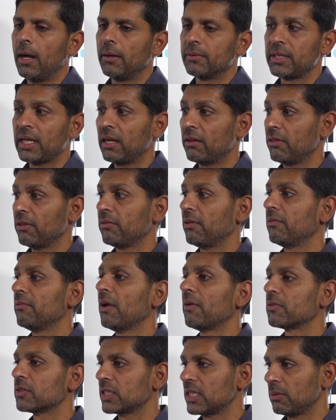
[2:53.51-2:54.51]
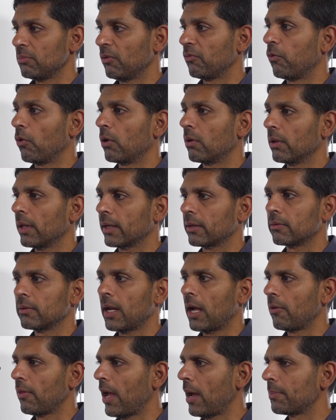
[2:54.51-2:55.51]
data that they've never seen before. Like
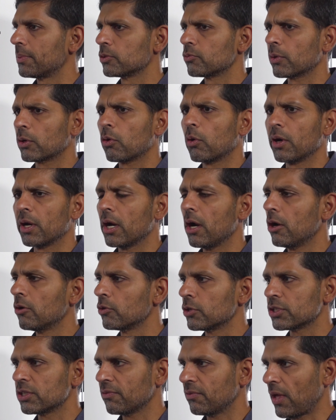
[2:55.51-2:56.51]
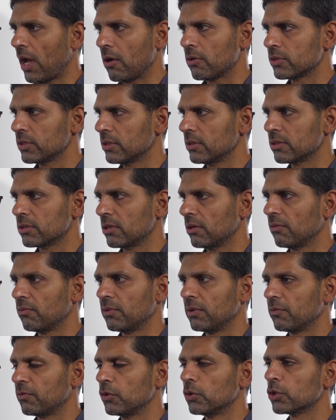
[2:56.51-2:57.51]
now the app has recorded hundreds of thousands of
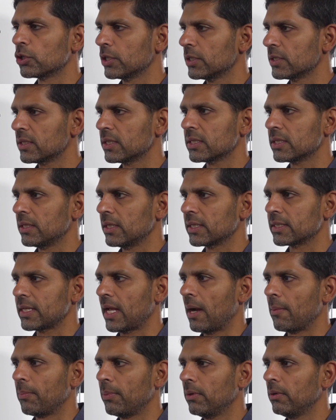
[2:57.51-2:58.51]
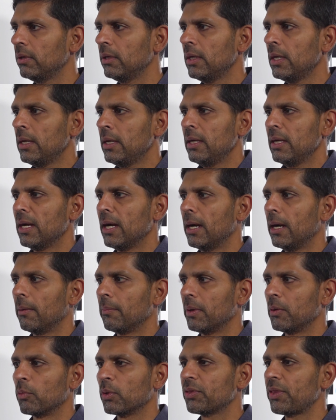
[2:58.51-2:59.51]
infusions as an example,
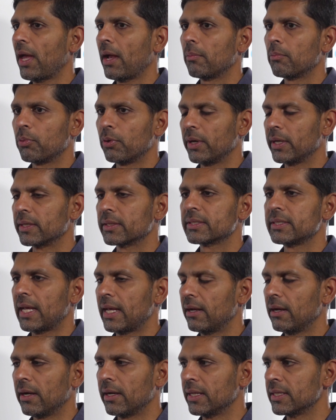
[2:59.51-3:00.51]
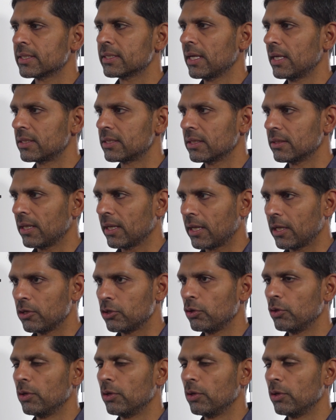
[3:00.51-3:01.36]
and with that brings data and insights that they can do